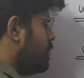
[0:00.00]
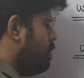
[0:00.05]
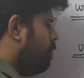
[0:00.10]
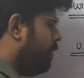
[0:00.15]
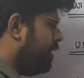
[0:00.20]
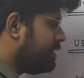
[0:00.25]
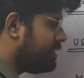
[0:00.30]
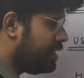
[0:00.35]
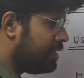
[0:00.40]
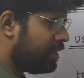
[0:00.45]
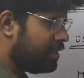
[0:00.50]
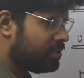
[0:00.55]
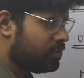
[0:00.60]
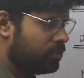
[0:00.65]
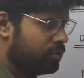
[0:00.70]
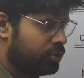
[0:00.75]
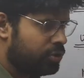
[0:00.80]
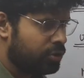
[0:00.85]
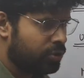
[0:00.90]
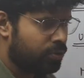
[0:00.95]
What does
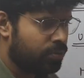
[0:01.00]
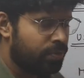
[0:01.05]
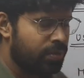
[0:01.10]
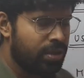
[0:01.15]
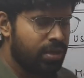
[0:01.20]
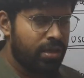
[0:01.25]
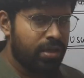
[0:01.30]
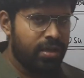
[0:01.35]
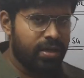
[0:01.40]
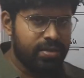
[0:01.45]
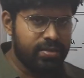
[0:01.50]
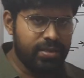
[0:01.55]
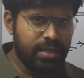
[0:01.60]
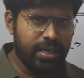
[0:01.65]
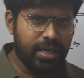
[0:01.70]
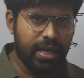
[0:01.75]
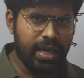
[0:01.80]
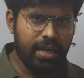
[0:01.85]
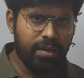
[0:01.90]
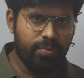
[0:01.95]
ultrasound show?
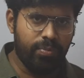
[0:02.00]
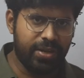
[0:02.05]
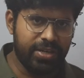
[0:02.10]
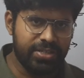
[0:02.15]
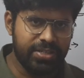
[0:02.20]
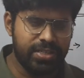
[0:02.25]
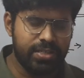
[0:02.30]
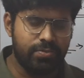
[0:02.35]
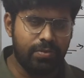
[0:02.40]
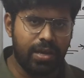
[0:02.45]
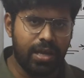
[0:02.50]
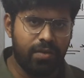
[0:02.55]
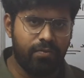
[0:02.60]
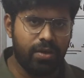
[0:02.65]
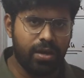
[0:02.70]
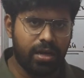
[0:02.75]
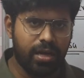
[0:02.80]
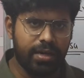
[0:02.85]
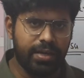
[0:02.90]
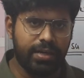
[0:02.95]
CKD patients will
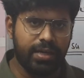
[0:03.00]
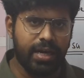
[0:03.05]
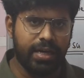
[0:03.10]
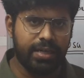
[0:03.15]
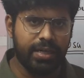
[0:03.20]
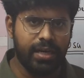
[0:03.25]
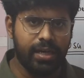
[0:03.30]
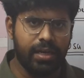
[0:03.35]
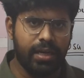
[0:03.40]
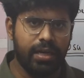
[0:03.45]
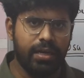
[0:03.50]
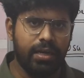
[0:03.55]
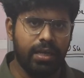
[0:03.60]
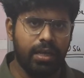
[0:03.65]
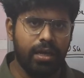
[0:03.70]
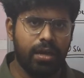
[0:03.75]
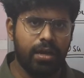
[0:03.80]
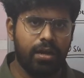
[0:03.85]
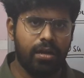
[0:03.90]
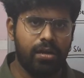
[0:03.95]
have a contracted
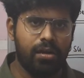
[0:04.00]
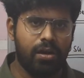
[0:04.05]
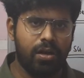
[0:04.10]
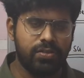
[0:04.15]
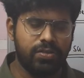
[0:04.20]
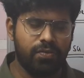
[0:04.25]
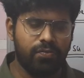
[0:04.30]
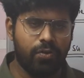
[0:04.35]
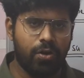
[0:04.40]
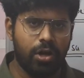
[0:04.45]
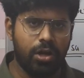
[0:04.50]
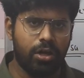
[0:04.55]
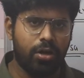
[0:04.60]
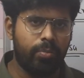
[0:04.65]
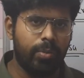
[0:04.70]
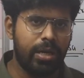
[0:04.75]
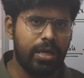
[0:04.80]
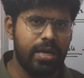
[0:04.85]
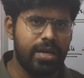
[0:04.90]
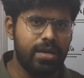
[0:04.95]
kidney and loss of
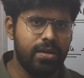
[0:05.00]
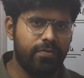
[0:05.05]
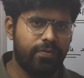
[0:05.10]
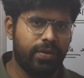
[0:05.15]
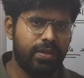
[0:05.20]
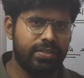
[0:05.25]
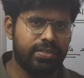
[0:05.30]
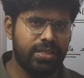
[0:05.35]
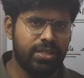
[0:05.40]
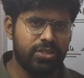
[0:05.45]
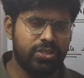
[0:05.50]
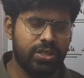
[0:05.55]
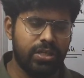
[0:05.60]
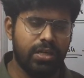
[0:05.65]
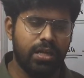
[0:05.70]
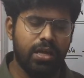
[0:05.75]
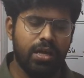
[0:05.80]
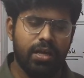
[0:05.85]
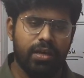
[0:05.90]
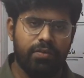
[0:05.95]
corticomedullary
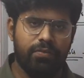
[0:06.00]
differentiation.